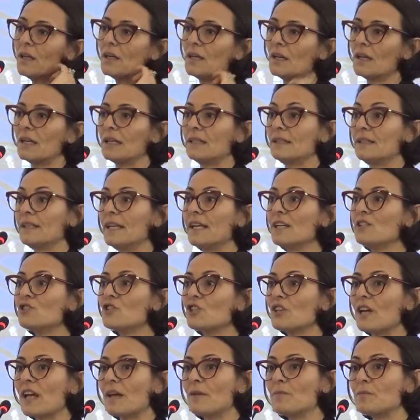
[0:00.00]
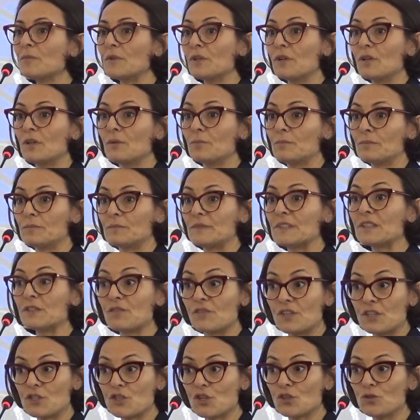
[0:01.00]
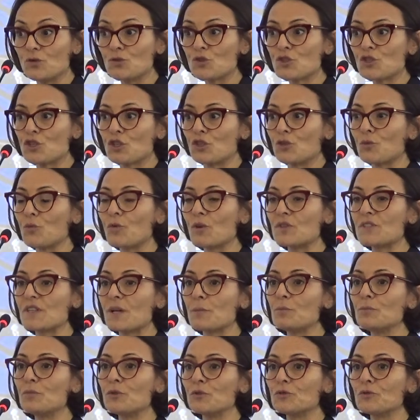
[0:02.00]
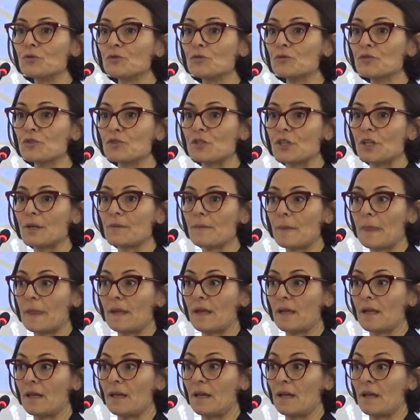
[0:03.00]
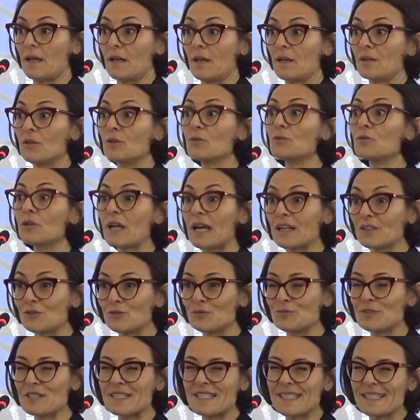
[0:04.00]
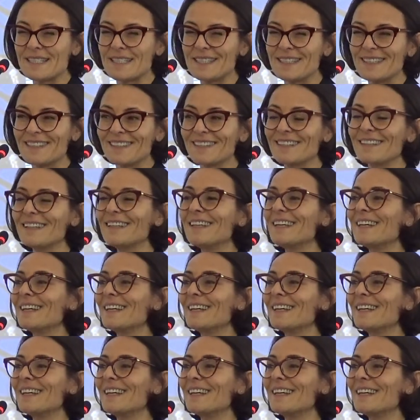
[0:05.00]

Uh, the AGM, um, the resolution was approved um, uh, unanimously uh,